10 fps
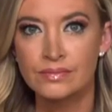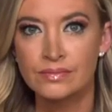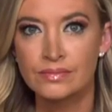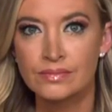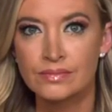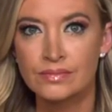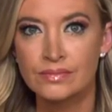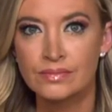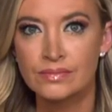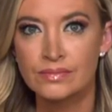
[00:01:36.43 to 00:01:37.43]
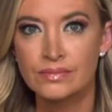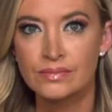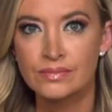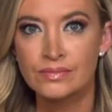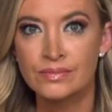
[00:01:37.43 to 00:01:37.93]

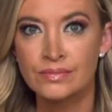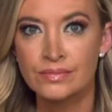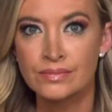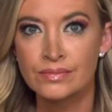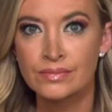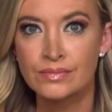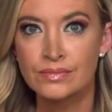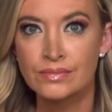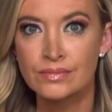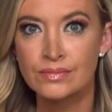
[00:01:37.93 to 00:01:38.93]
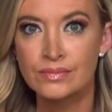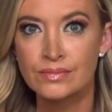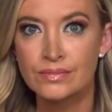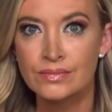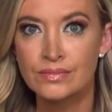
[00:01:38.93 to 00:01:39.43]

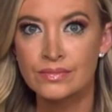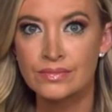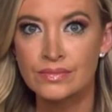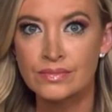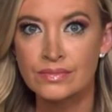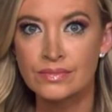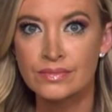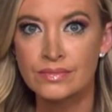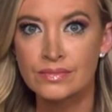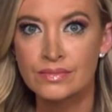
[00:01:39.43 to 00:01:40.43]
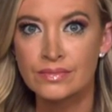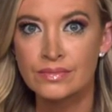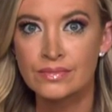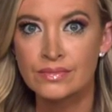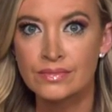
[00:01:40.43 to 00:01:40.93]

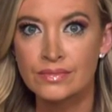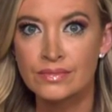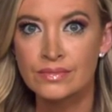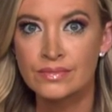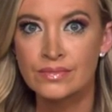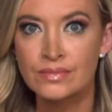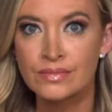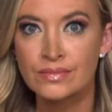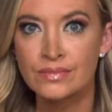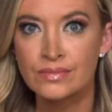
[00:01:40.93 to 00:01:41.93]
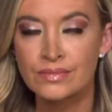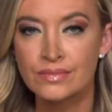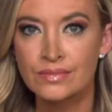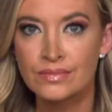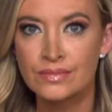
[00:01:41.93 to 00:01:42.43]

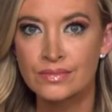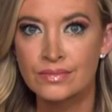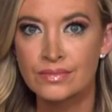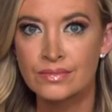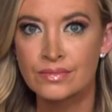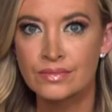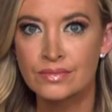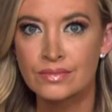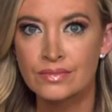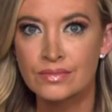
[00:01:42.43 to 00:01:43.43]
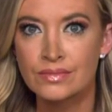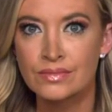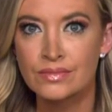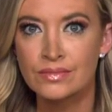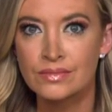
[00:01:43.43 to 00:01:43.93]

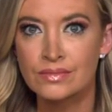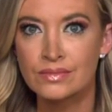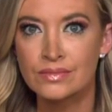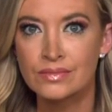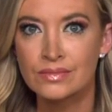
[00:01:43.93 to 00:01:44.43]
No words are spoken by the person on screen.